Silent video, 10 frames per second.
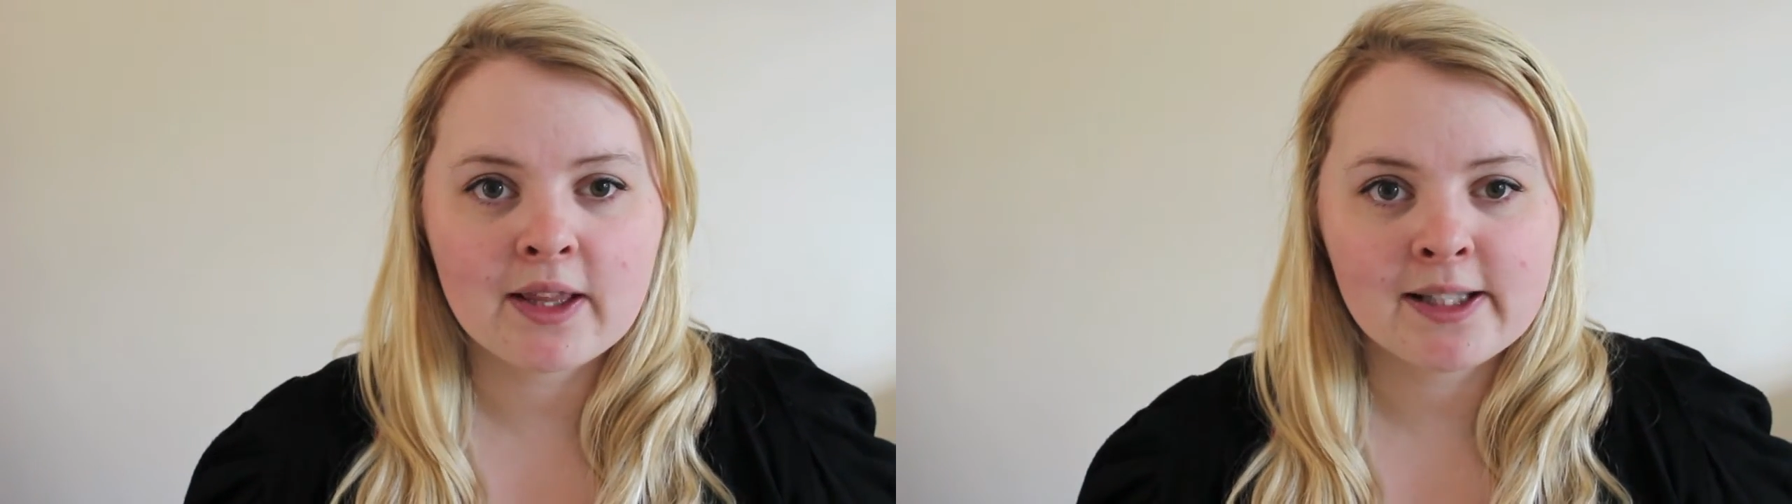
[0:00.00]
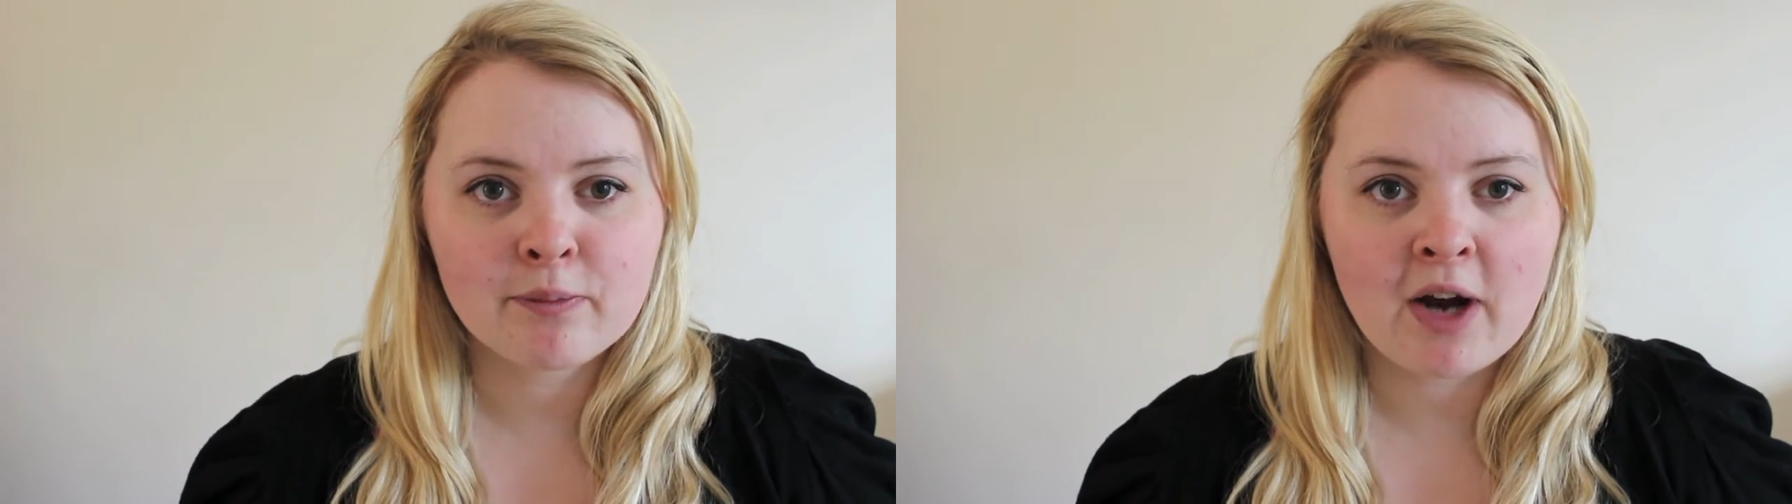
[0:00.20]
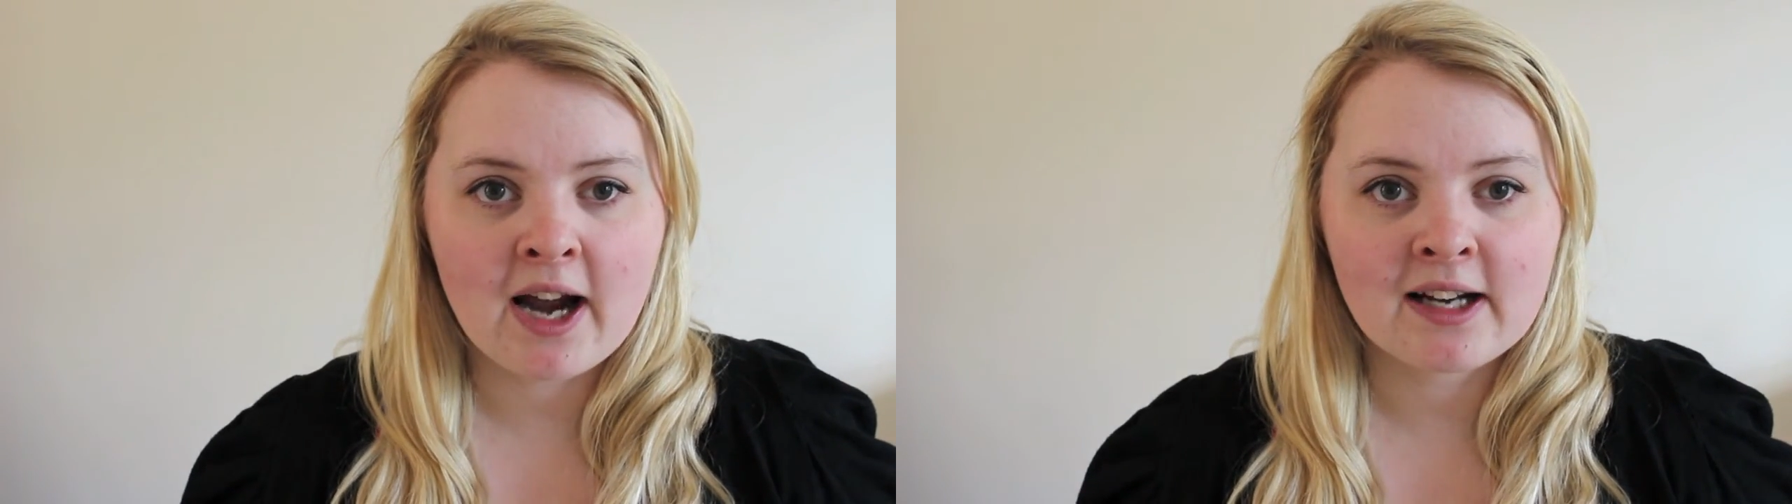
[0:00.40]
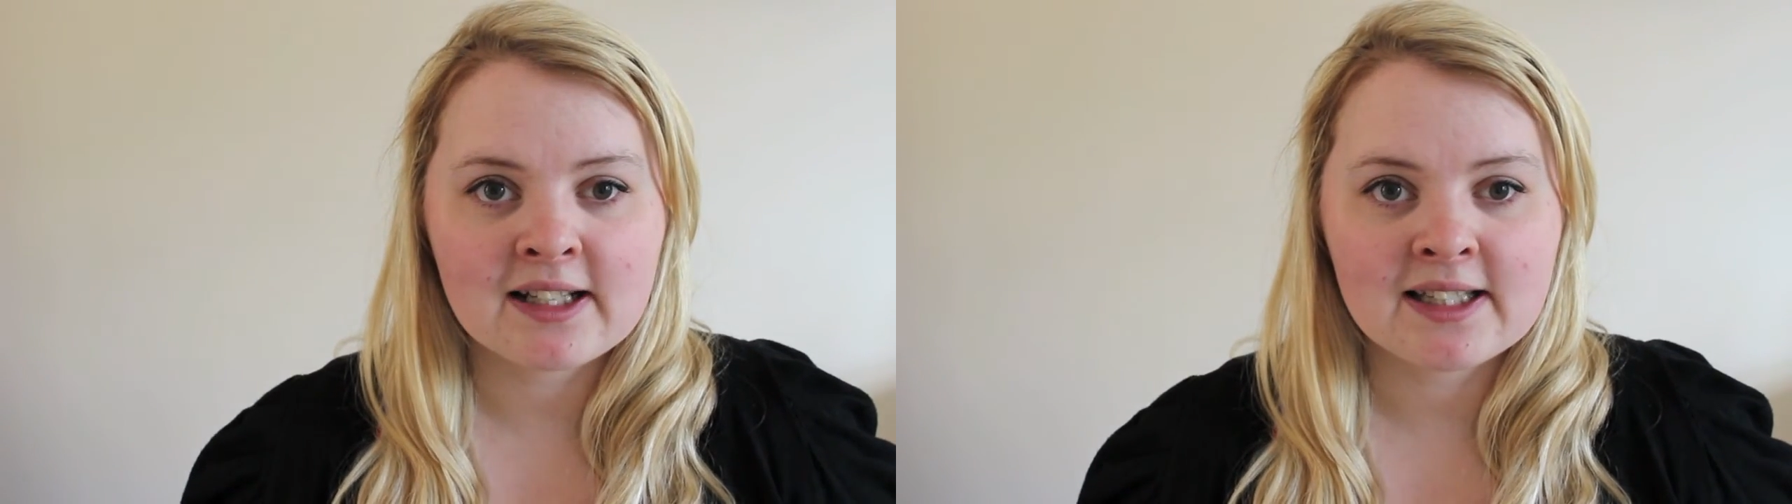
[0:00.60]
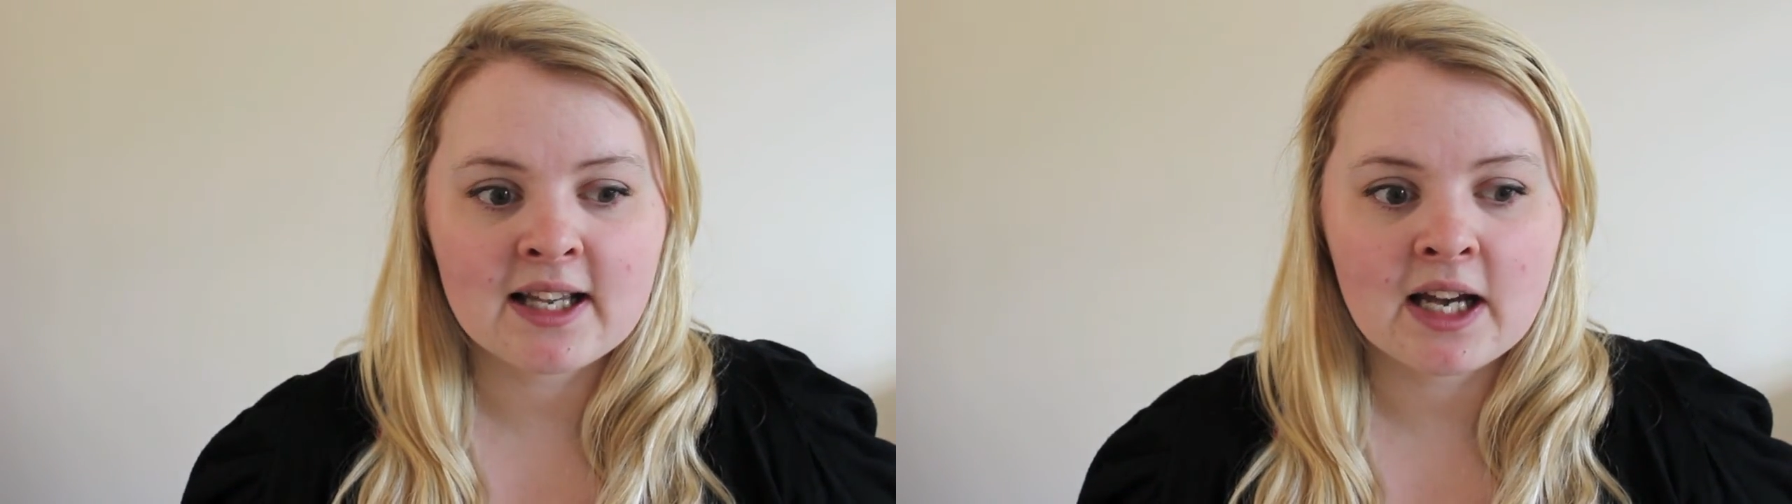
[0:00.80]
this brand
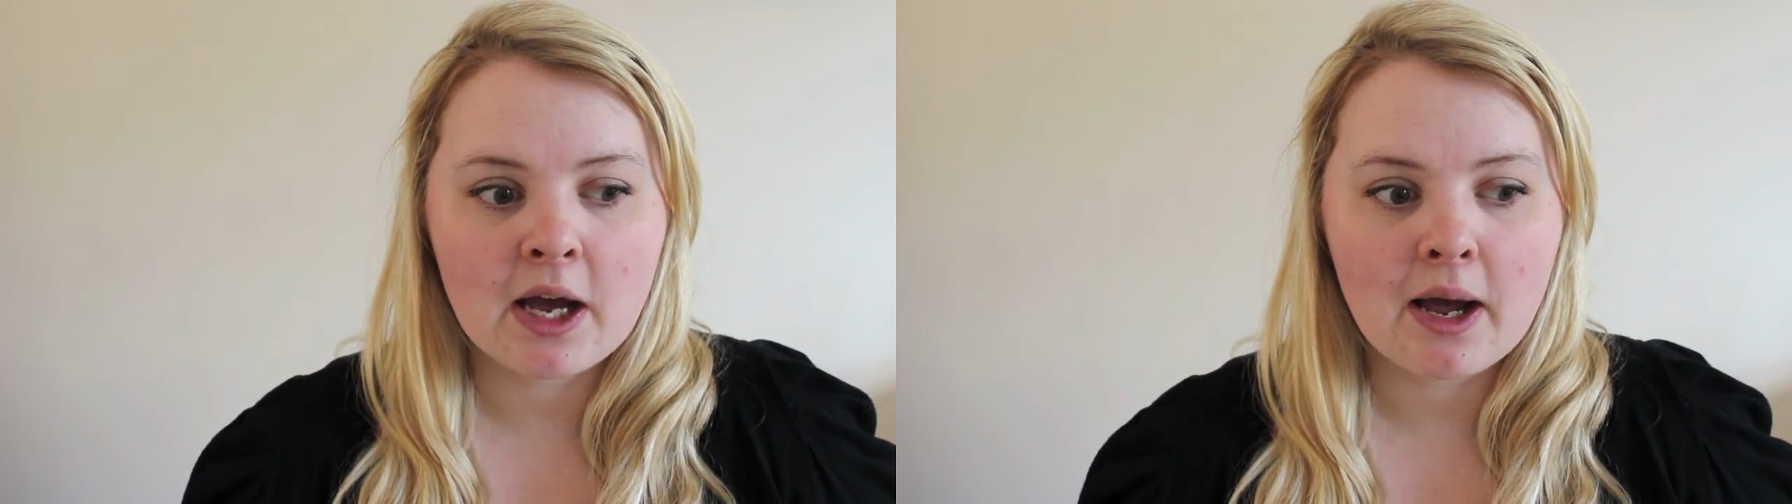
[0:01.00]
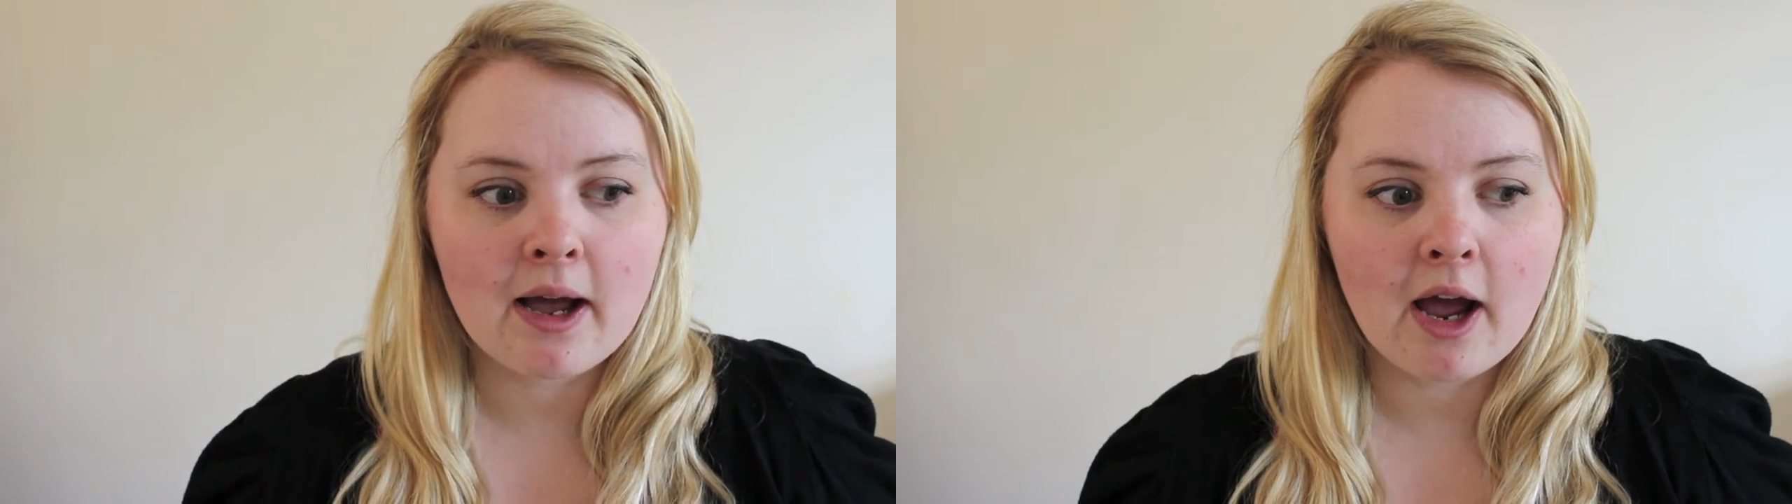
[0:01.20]
is that